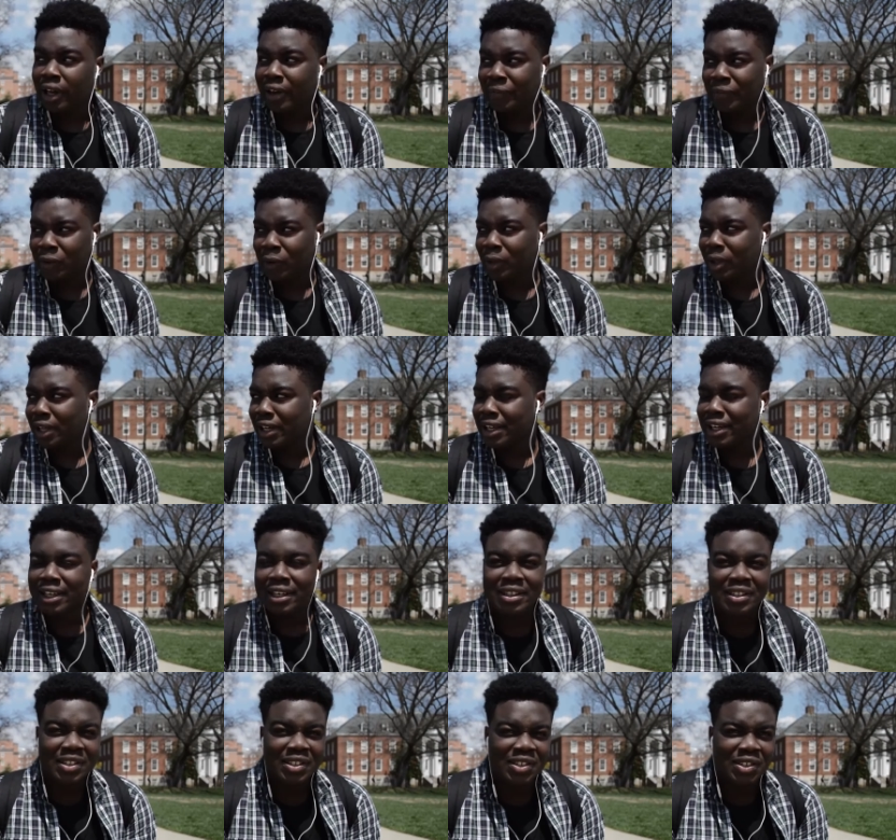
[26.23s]
I feel like
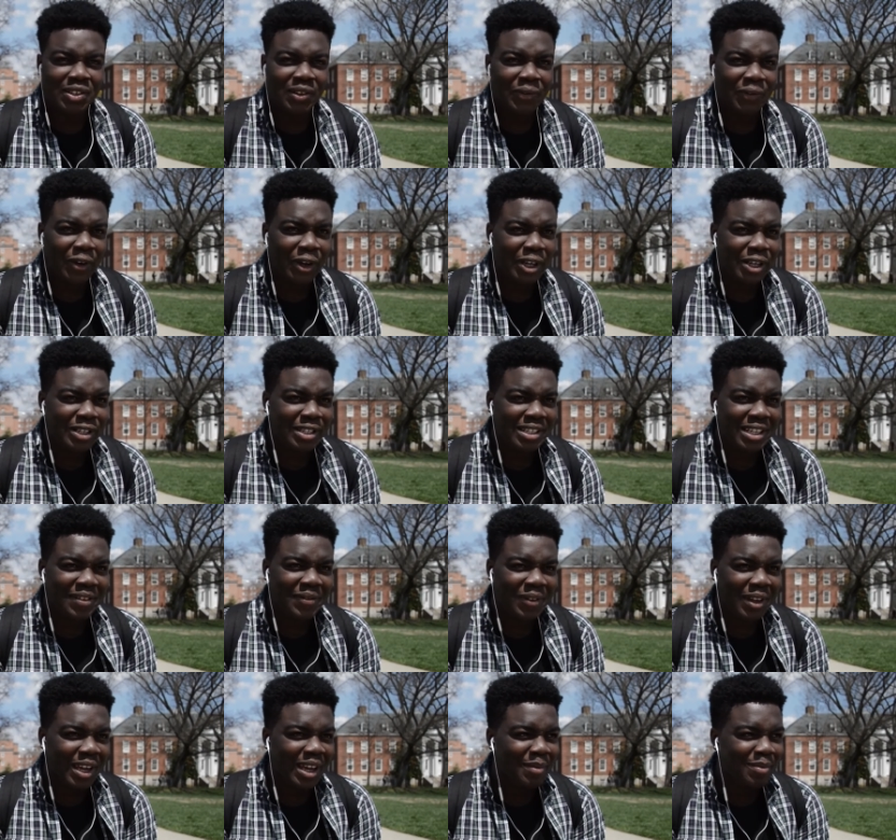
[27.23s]
this is a very
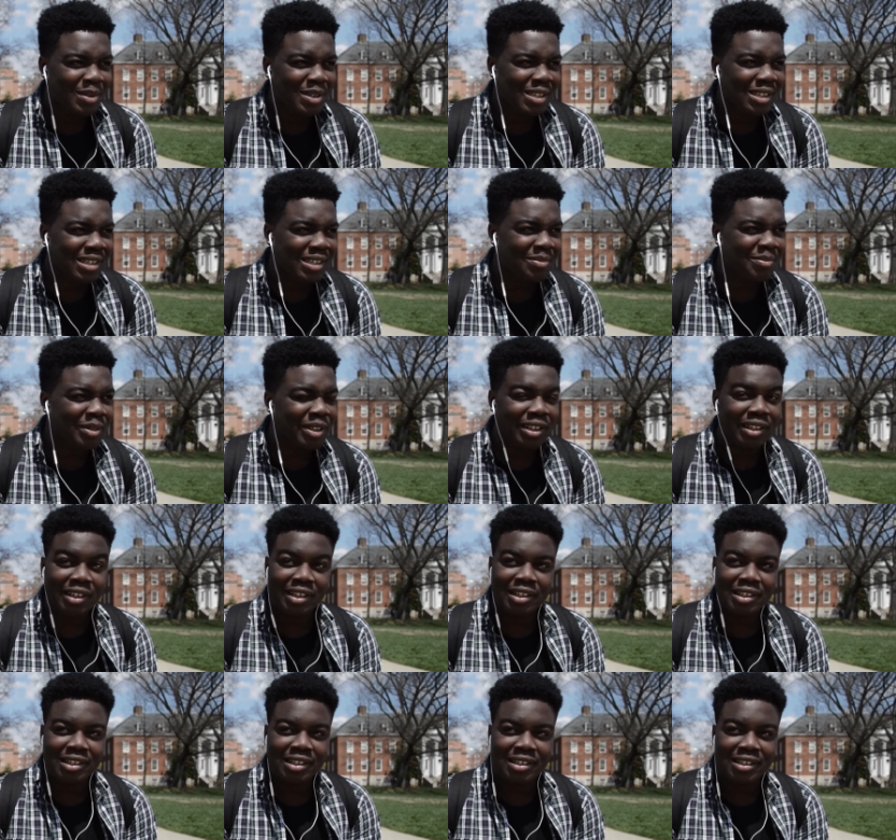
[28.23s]
safe campus
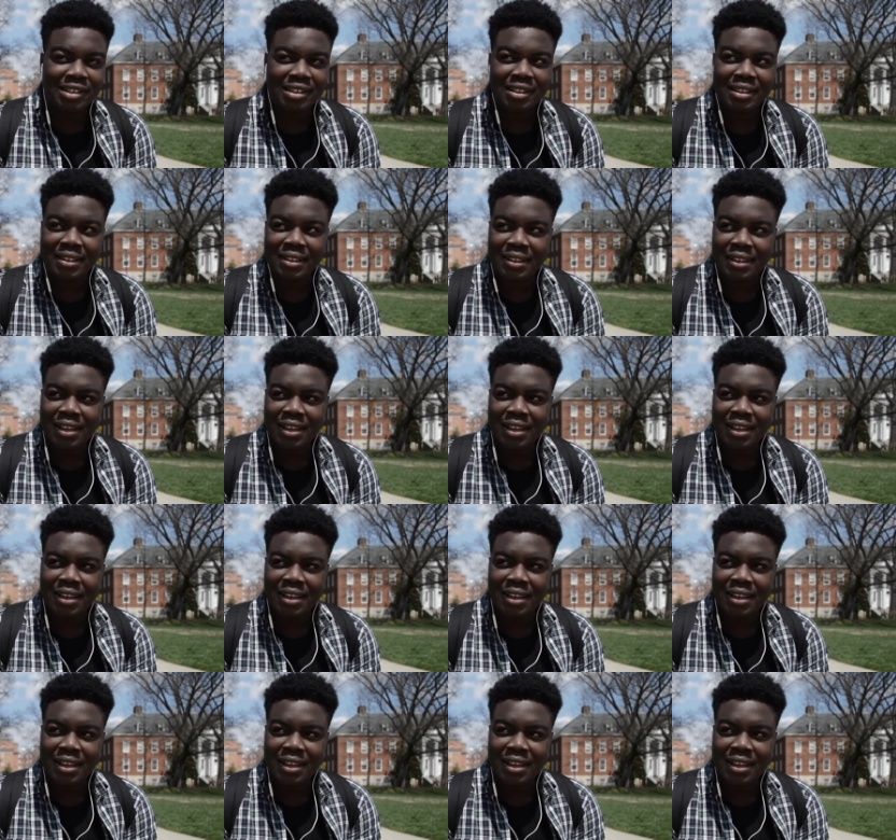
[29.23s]
because